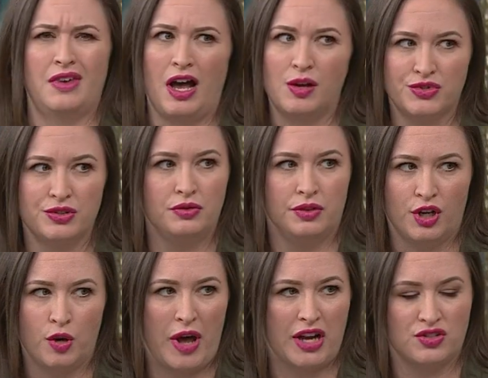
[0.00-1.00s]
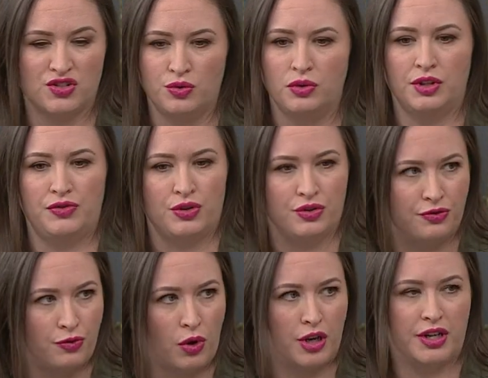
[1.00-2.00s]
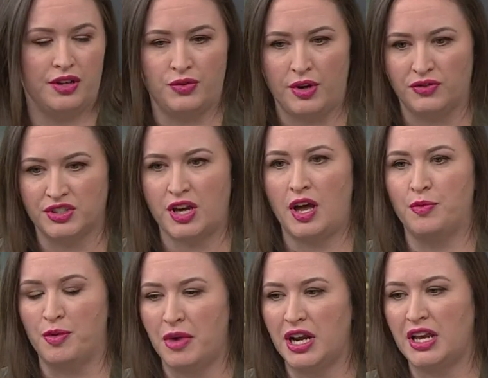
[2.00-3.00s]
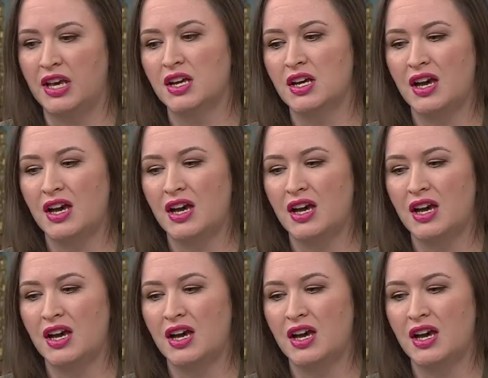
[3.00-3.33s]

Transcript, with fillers: absolutely go back to school if you can afford it, if you have yeah. the time and money.